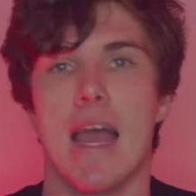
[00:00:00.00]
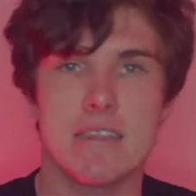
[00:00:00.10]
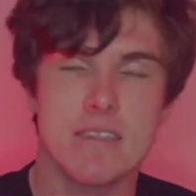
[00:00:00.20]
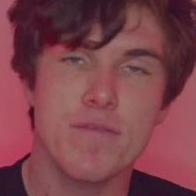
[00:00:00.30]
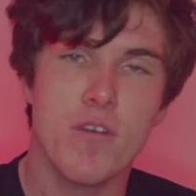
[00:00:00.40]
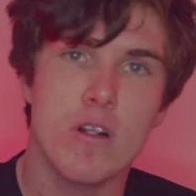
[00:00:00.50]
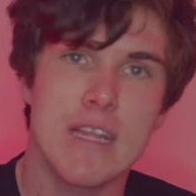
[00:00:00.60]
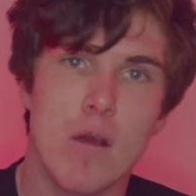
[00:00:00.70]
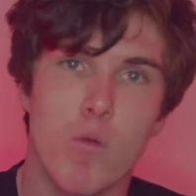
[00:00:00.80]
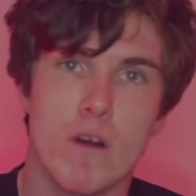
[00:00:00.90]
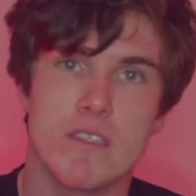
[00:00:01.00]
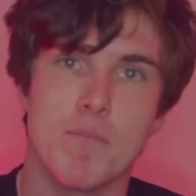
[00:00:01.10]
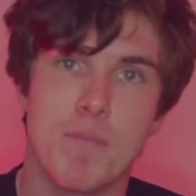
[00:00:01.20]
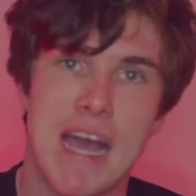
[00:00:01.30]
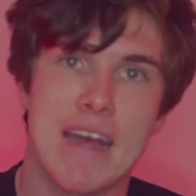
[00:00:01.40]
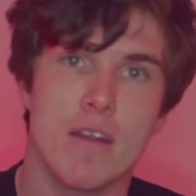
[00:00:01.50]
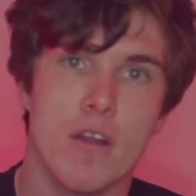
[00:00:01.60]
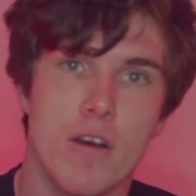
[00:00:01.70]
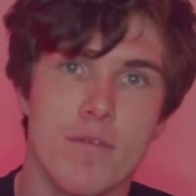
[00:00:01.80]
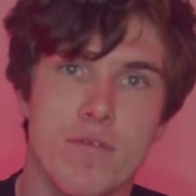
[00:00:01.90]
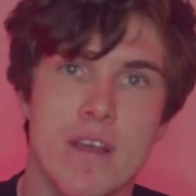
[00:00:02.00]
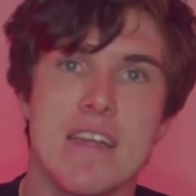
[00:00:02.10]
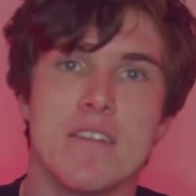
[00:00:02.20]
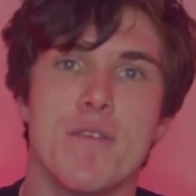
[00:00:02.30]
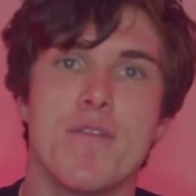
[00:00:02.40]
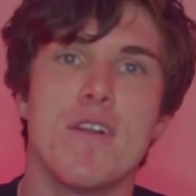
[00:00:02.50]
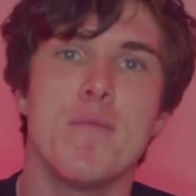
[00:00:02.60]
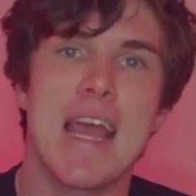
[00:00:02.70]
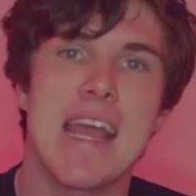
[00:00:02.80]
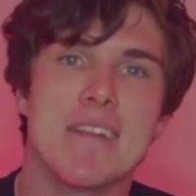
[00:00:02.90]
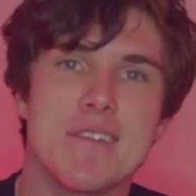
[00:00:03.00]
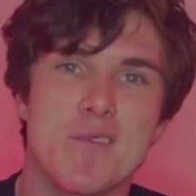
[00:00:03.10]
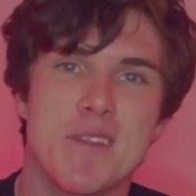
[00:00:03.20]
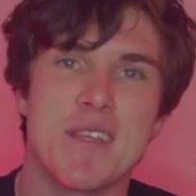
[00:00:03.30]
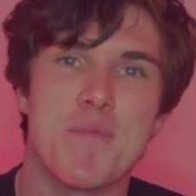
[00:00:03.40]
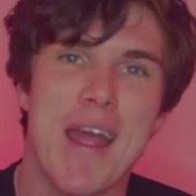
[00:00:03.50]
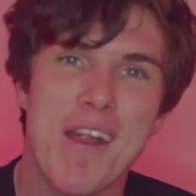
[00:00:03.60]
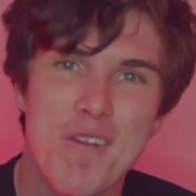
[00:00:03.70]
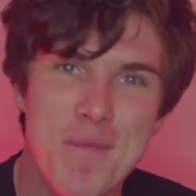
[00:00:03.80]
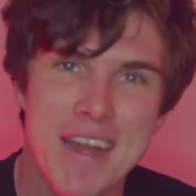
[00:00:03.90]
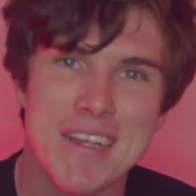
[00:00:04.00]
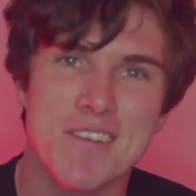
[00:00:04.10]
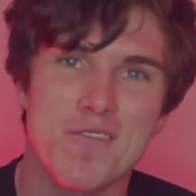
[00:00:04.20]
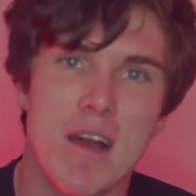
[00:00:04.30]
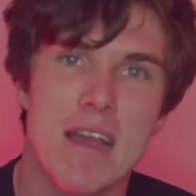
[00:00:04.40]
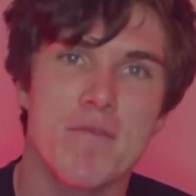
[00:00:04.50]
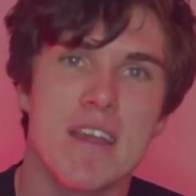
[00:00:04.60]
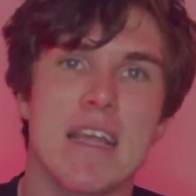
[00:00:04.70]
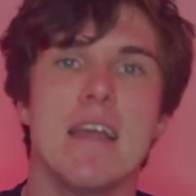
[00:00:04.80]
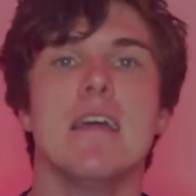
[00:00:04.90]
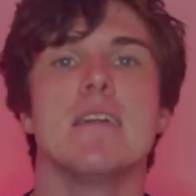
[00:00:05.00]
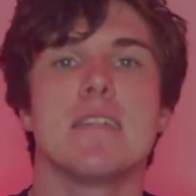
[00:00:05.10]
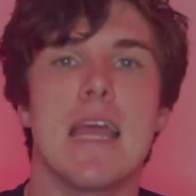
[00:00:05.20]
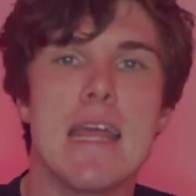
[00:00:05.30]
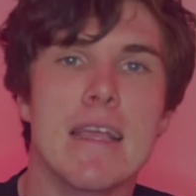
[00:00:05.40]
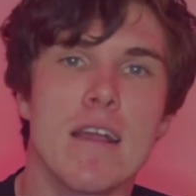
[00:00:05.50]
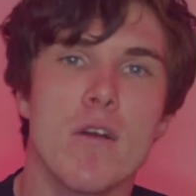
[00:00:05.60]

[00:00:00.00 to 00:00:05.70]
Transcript: And as if all that wasn't bad enough, the film ends with the paramedics arriving, taking